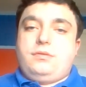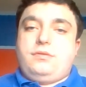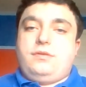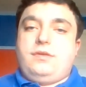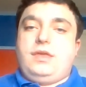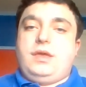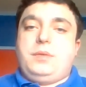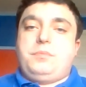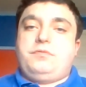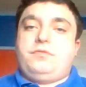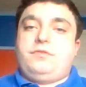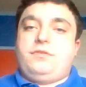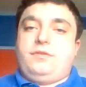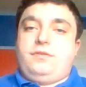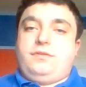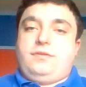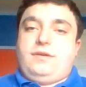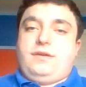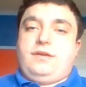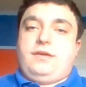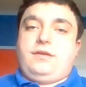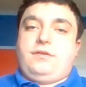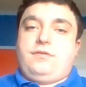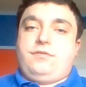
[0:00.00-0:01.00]
the ups and
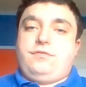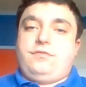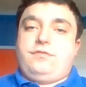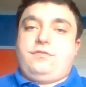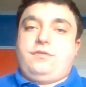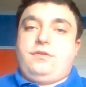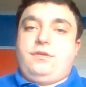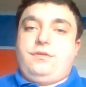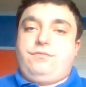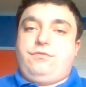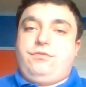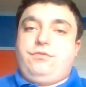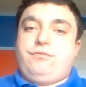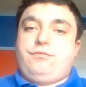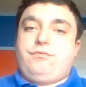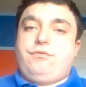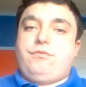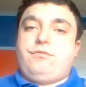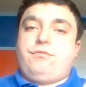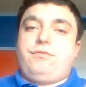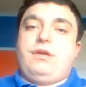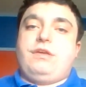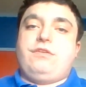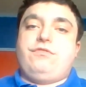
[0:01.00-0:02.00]
downs of the
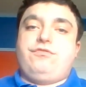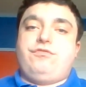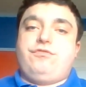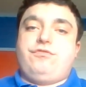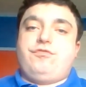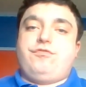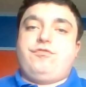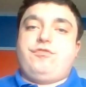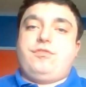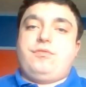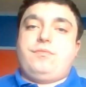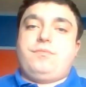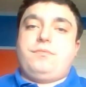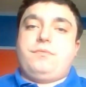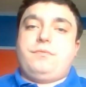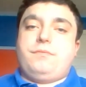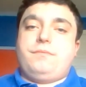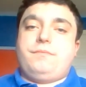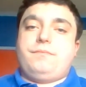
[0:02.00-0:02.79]
relationship